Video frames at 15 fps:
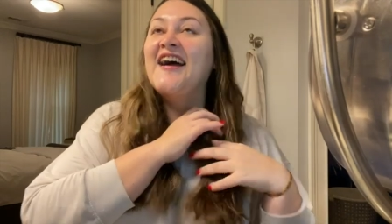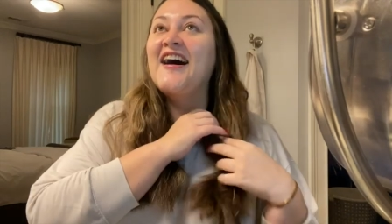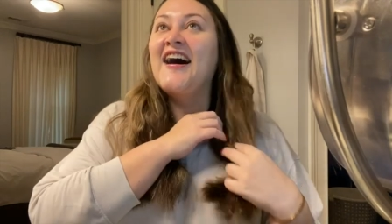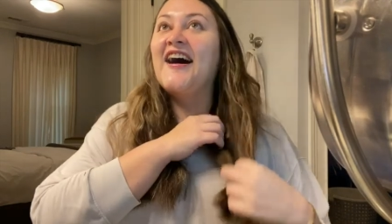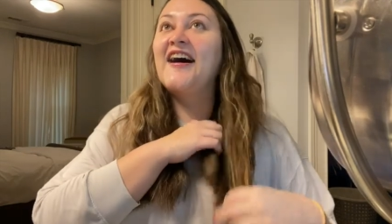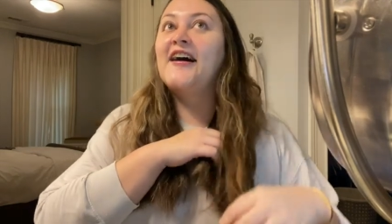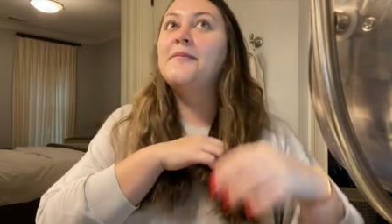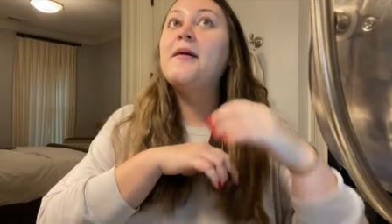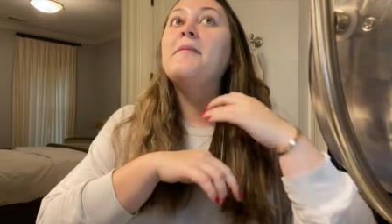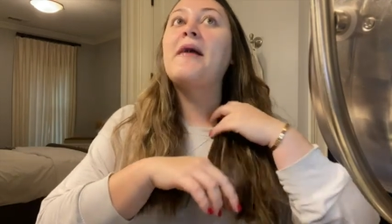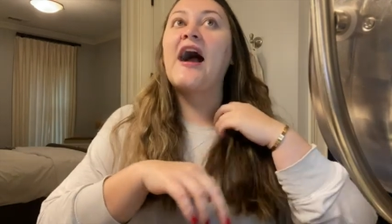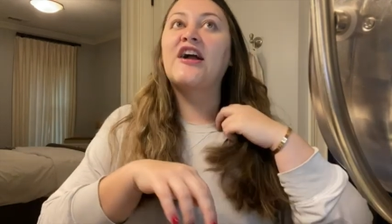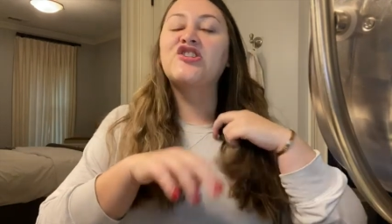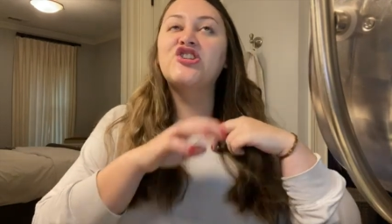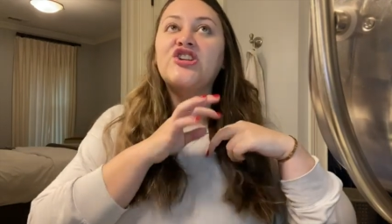I'm
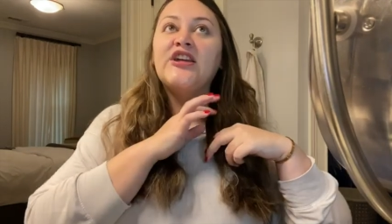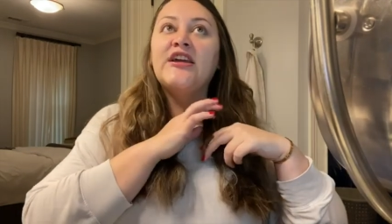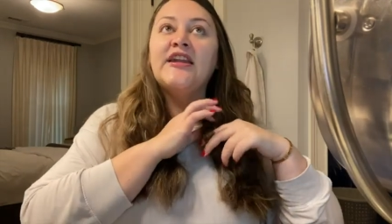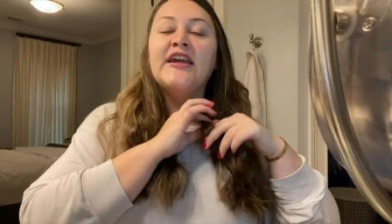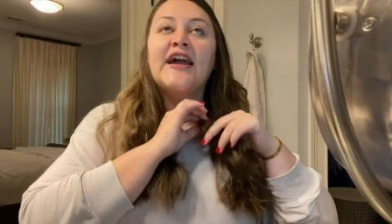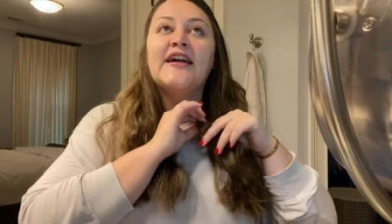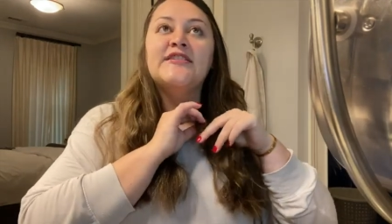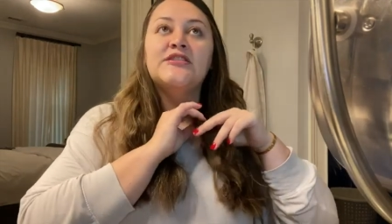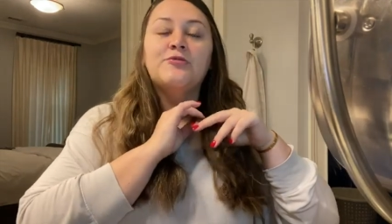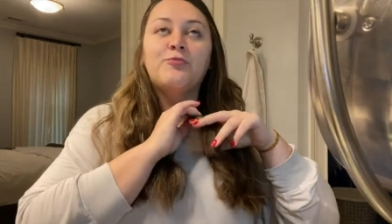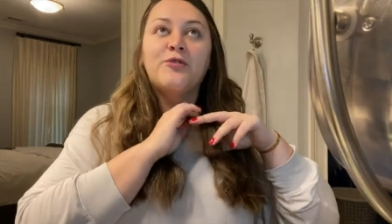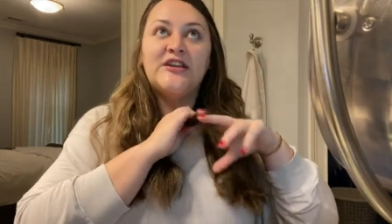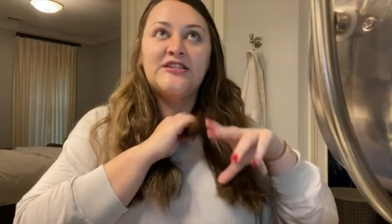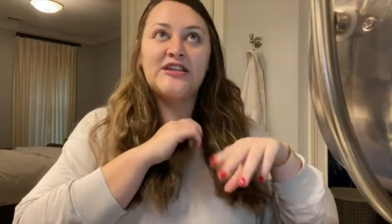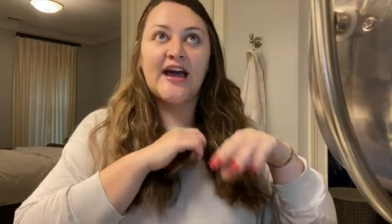actually going to get
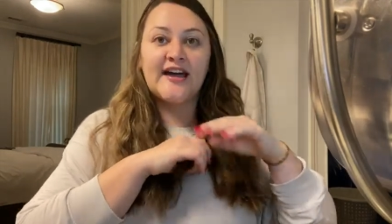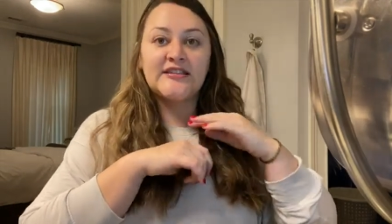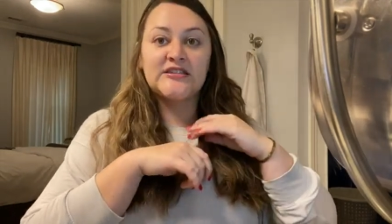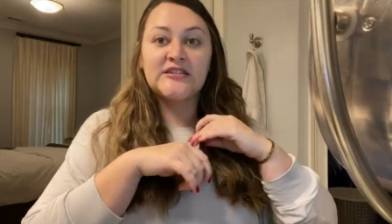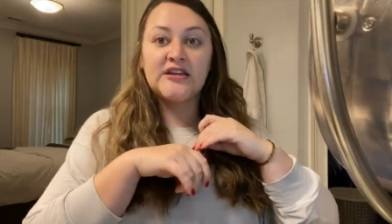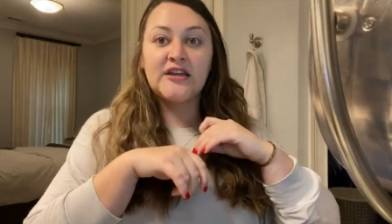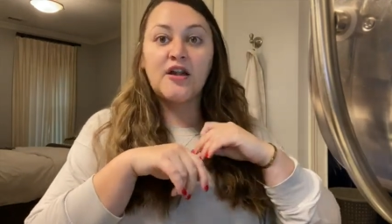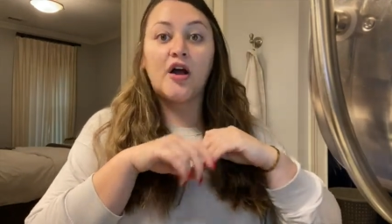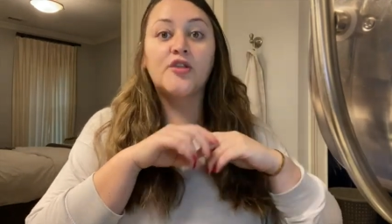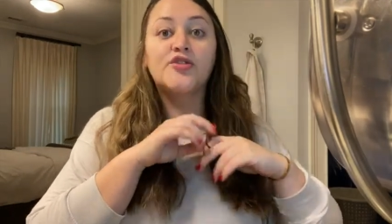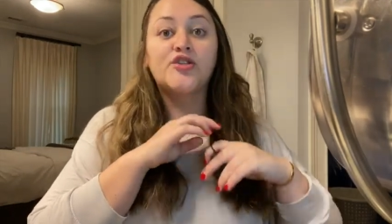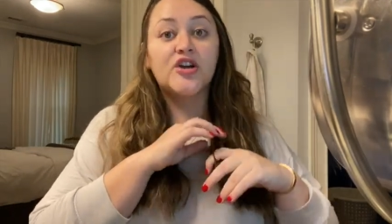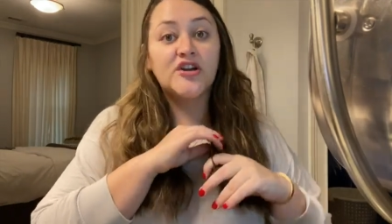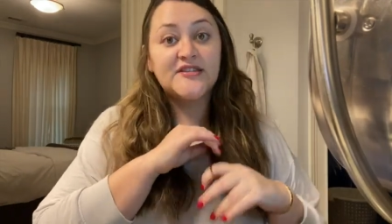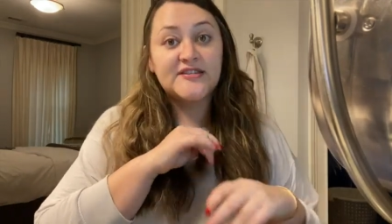retested on
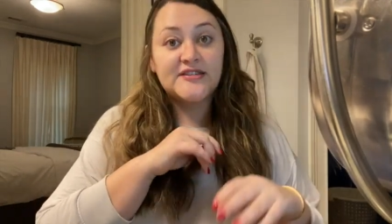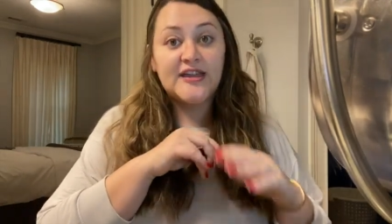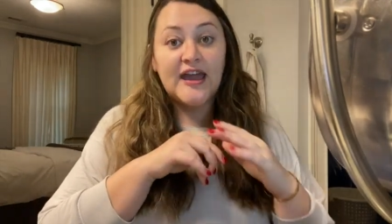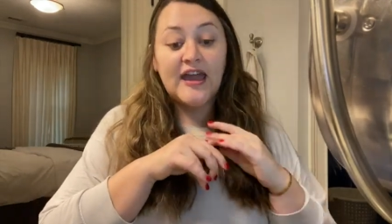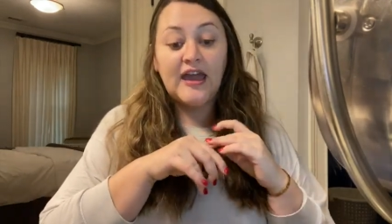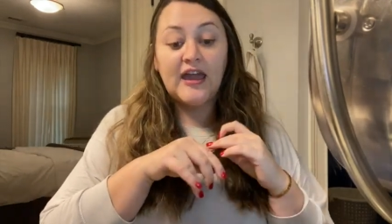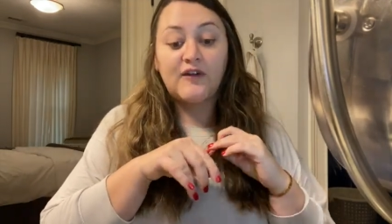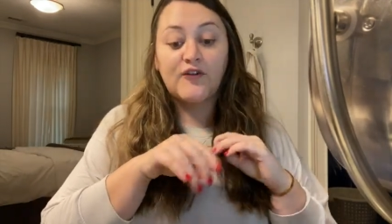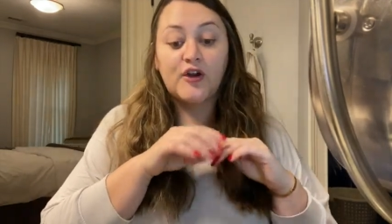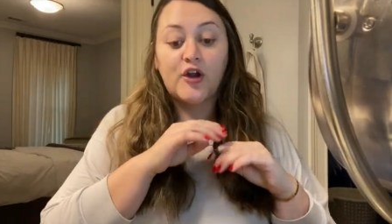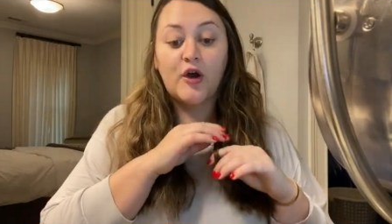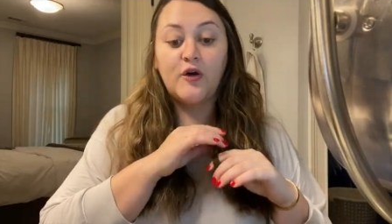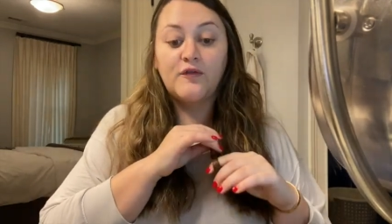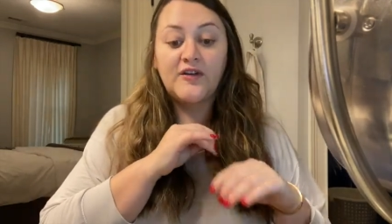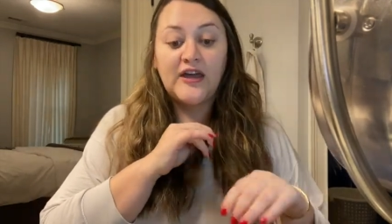Thursday for
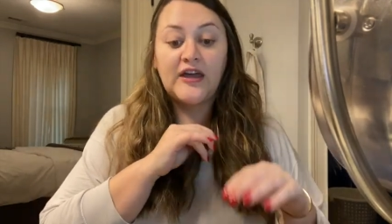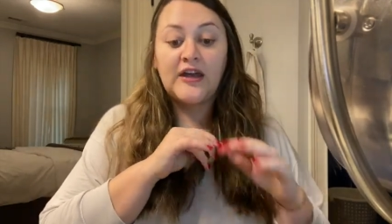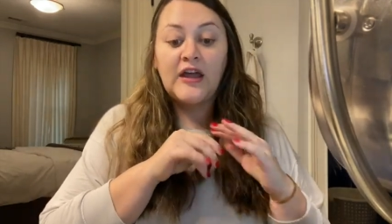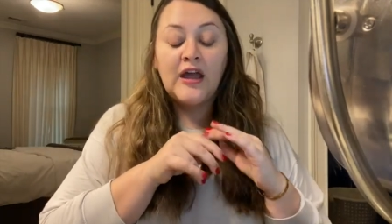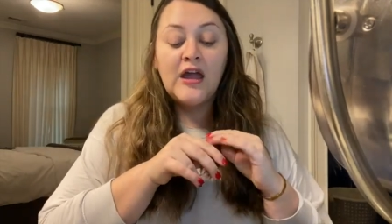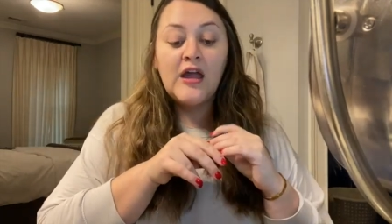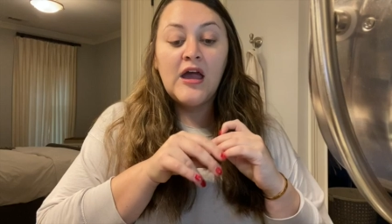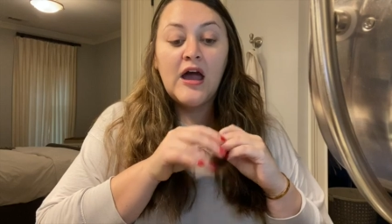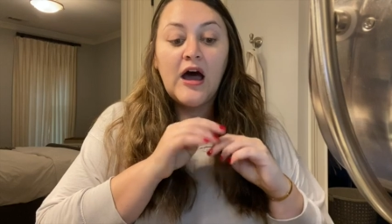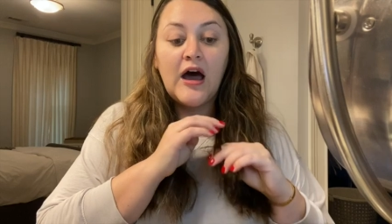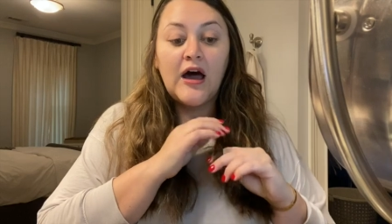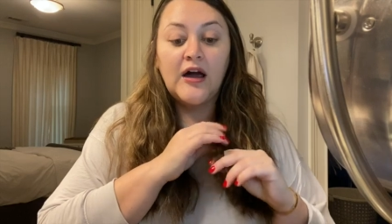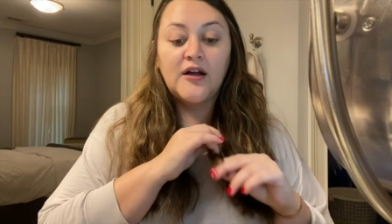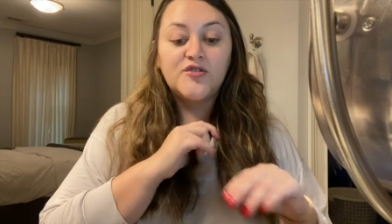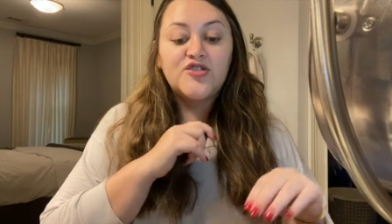COVID,
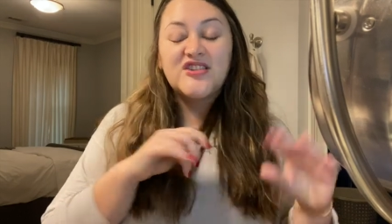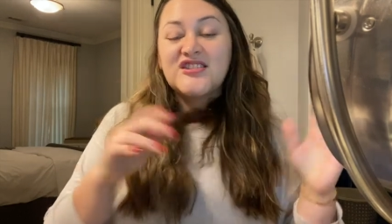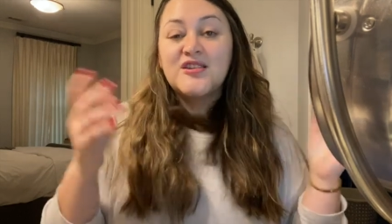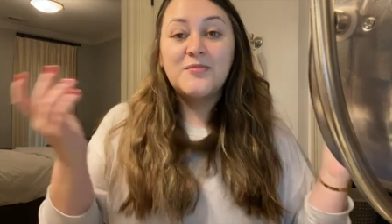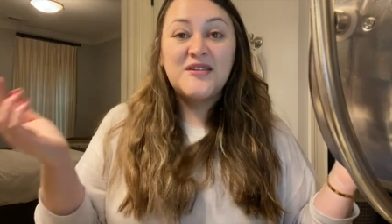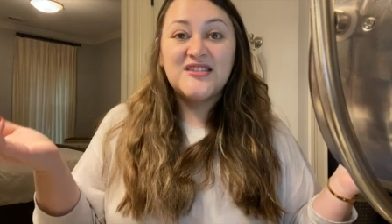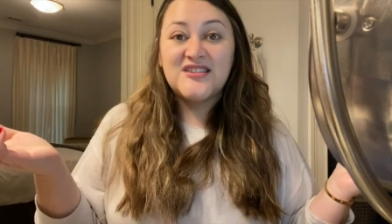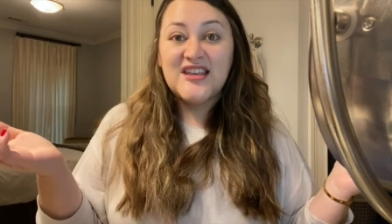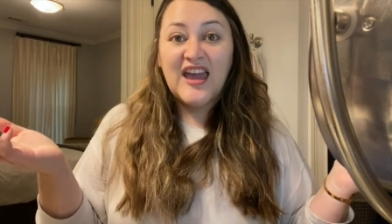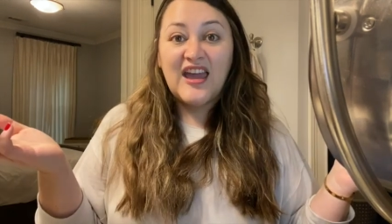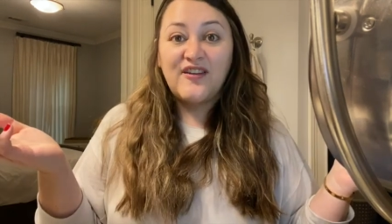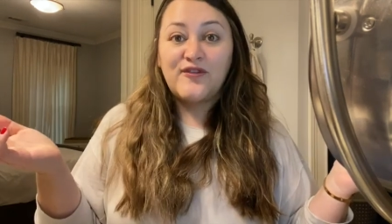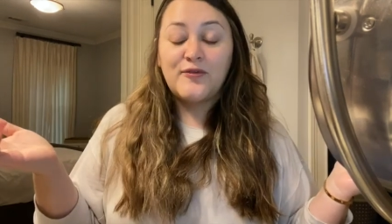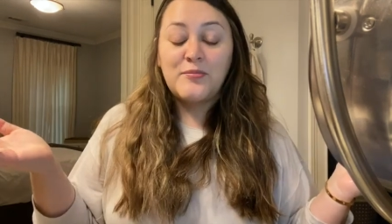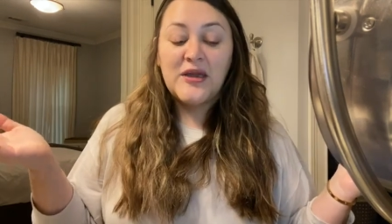just to be
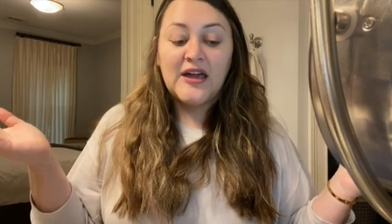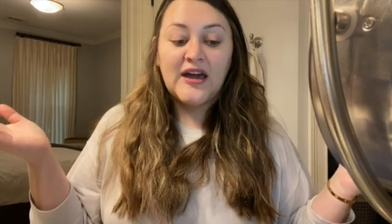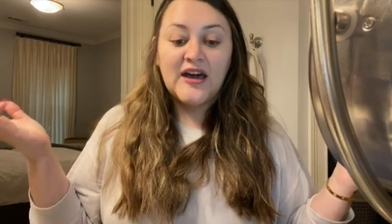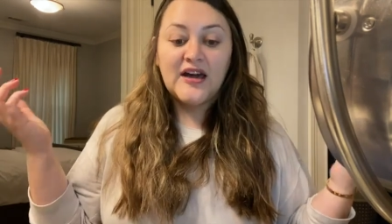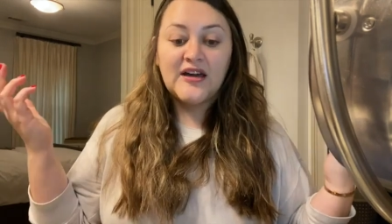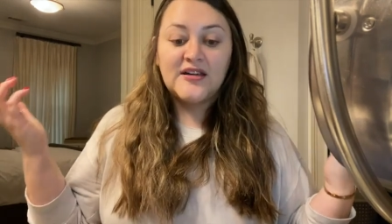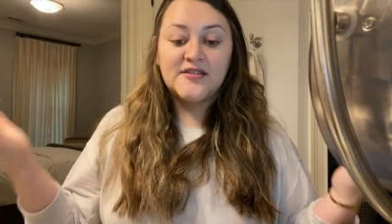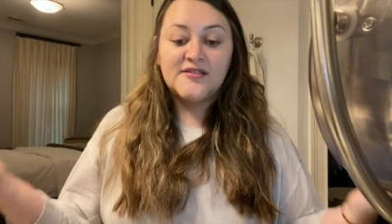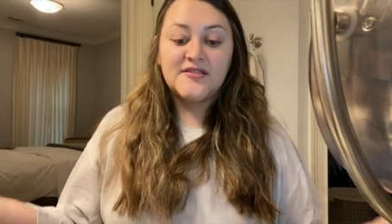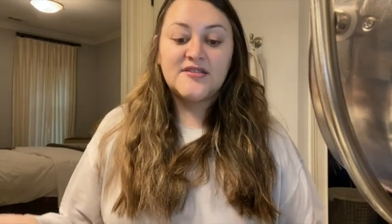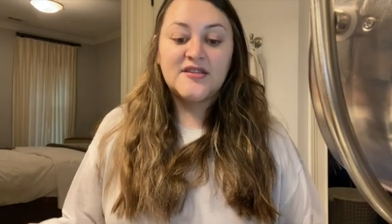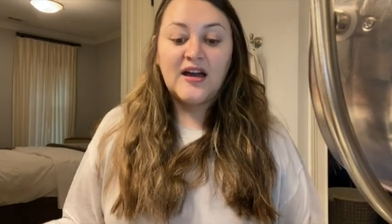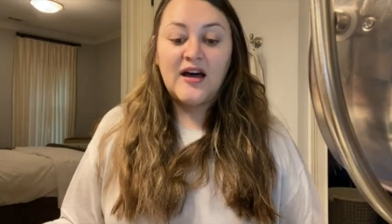safe because,